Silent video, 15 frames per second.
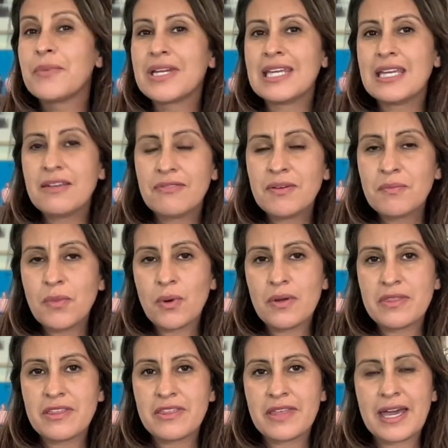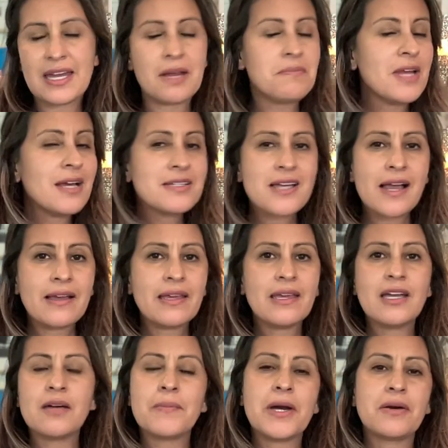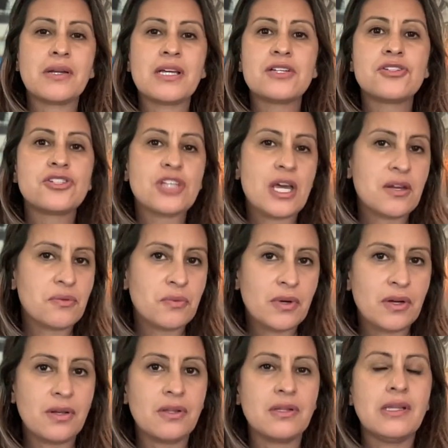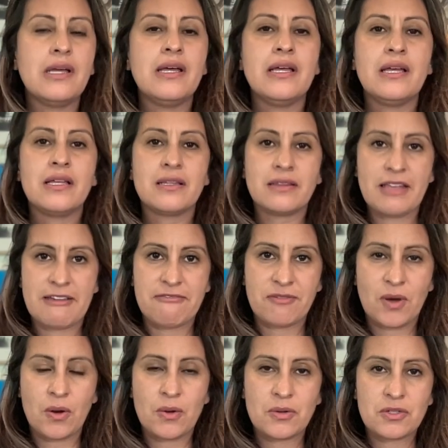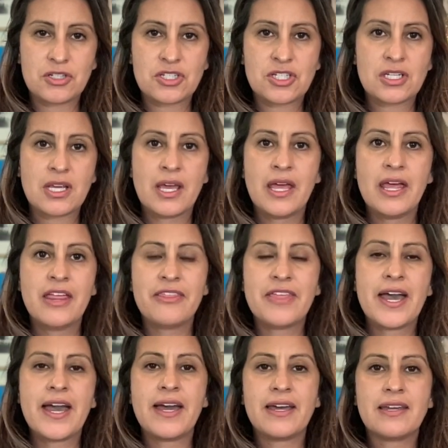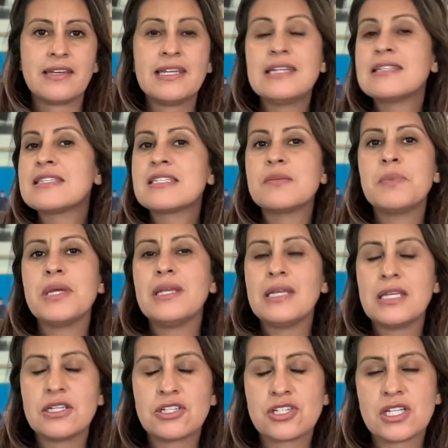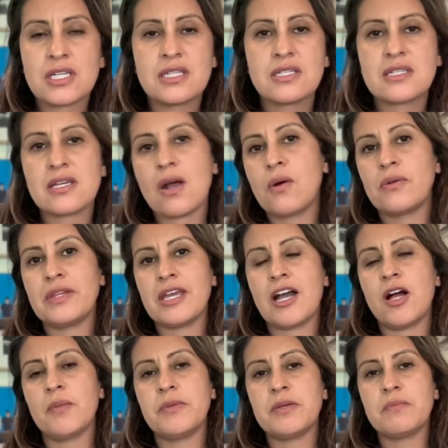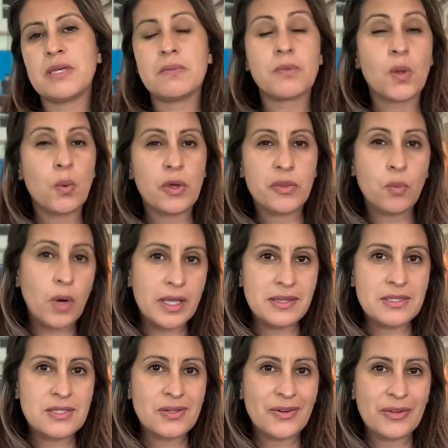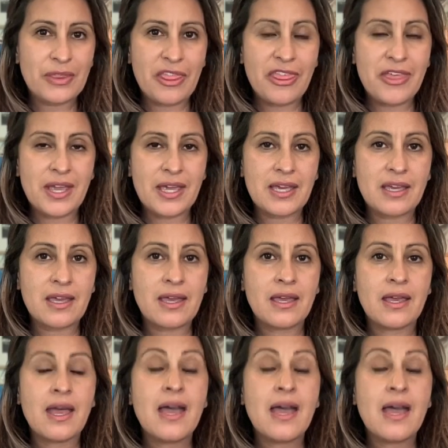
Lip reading: But even more than that, I'm not talking about a general life coach that needs to be niched into only helping people with one certain thing.